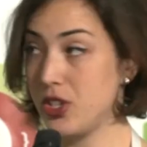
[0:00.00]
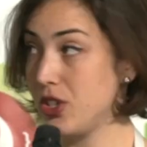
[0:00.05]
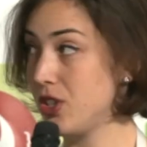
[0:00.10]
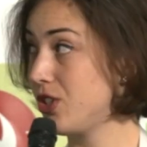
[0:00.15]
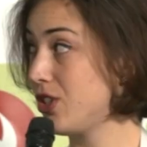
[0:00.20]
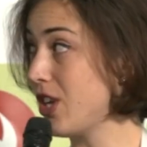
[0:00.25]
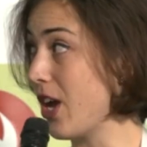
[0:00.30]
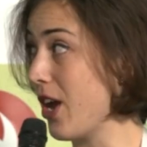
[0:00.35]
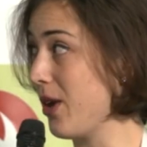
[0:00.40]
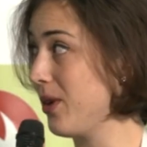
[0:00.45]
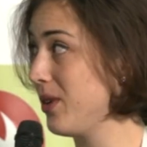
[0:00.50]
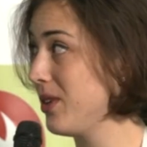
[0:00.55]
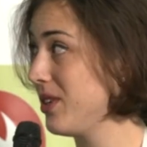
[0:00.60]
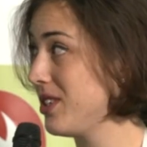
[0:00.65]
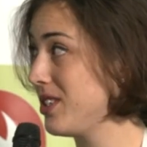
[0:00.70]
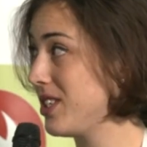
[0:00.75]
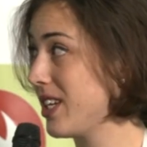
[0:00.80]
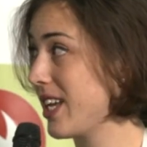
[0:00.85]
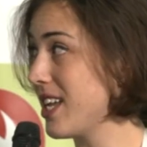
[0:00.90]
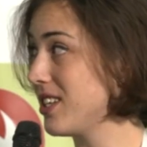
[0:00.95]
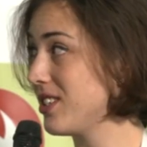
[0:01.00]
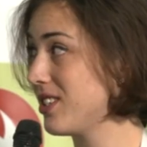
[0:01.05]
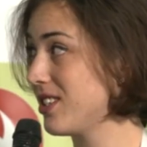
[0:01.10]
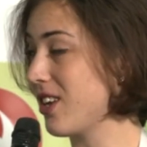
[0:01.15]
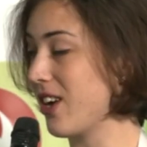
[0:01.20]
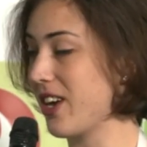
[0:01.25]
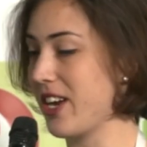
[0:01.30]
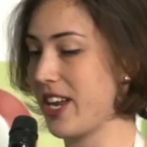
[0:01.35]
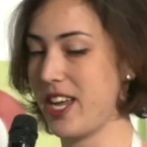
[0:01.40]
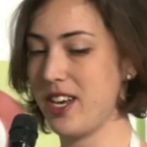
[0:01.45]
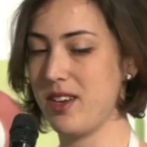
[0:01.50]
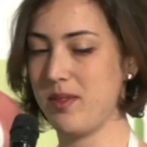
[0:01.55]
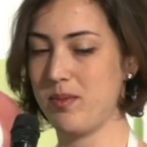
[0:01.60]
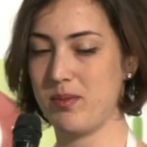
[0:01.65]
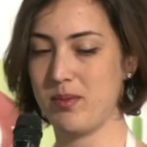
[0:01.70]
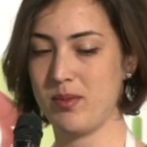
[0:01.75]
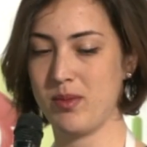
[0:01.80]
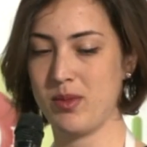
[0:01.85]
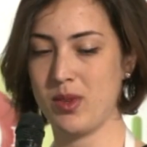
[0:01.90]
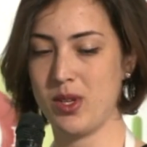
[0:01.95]
So to get started,
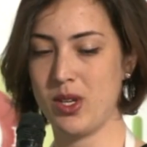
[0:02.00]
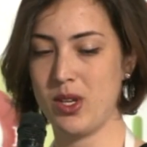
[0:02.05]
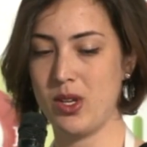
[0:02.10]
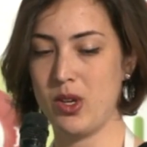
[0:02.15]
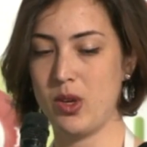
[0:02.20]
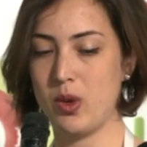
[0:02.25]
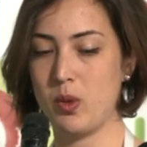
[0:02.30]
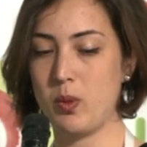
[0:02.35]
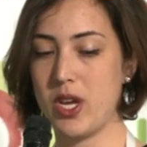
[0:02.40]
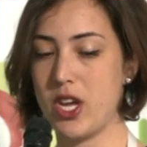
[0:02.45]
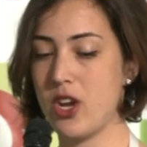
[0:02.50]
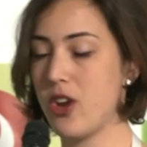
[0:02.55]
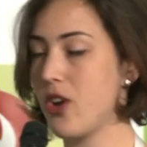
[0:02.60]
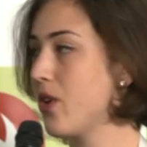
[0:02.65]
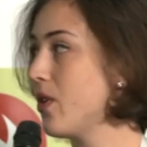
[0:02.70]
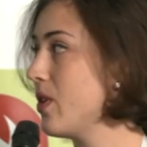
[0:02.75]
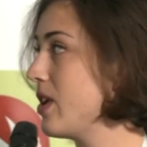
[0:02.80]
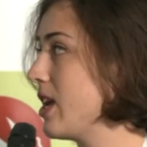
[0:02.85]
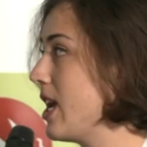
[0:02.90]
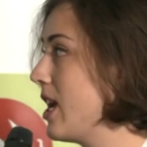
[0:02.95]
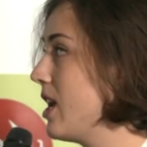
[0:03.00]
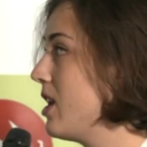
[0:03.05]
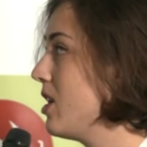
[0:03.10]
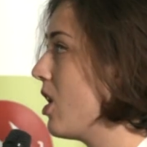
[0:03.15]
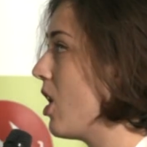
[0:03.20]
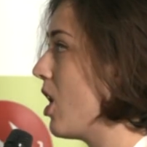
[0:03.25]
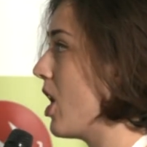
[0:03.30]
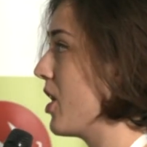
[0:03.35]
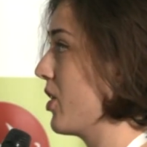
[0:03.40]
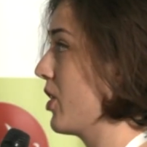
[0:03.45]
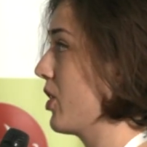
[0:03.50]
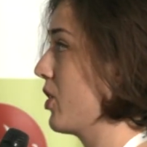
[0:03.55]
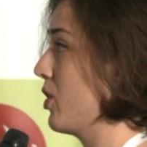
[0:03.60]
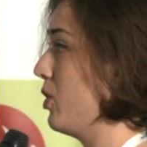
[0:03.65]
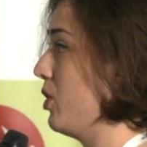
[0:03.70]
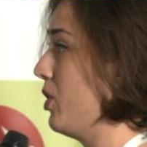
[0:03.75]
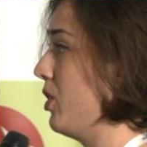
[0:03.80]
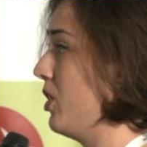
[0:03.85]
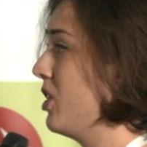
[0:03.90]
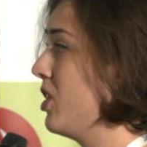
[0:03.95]
we hone in on our
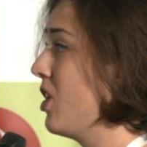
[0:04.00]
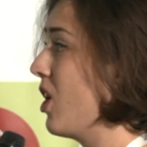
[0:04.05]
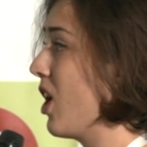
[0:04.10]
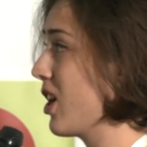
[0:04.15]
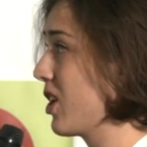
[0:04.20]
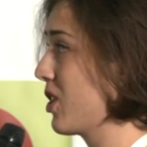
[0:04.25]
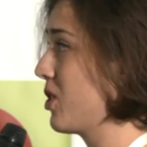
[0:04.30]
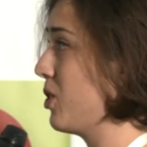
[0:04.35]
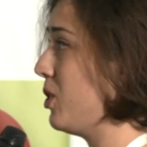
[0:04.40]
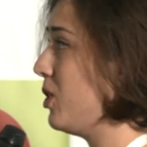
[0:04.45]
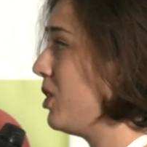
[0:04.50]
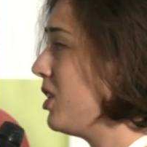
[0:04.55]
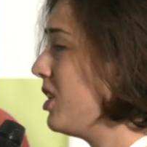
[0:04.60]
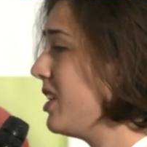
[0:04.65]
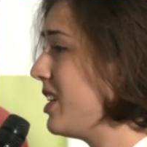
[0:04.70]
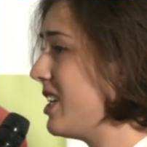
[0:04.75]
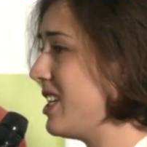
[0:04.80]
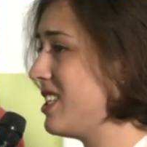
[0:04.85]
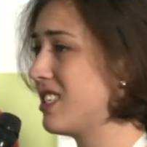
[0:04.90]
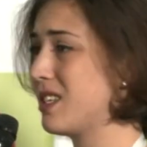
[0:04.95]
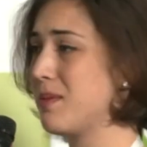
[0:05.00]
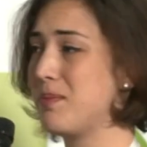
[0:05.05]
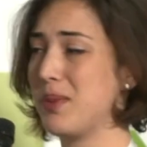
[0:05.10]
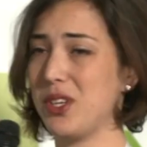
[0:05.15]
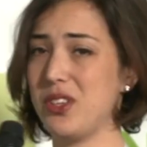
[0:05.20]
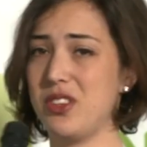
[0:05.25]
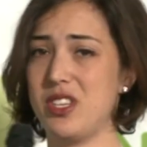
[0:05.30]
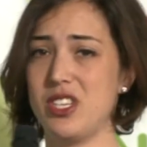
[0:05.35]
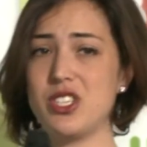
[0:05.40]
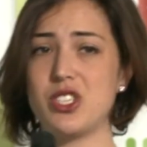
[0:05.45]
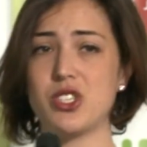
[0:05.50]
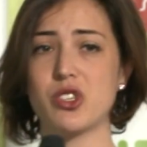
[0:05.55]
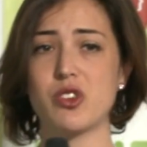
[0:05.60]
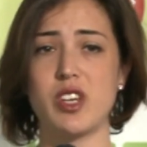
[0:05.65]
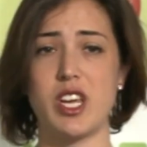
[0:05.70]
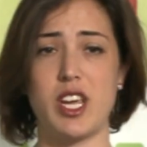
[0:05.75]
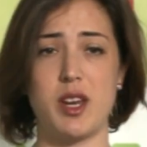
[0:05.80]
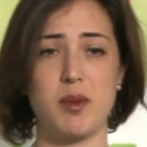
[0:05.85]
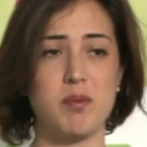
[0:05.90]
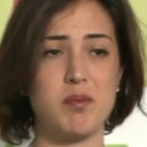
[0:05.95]
goal. Our goal is to build this
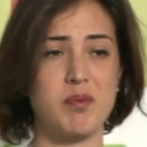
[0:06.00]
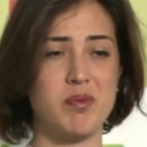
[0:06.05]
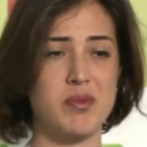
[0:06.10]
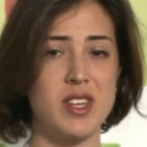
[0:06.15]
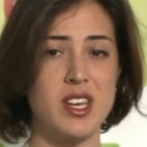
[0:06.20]
screen.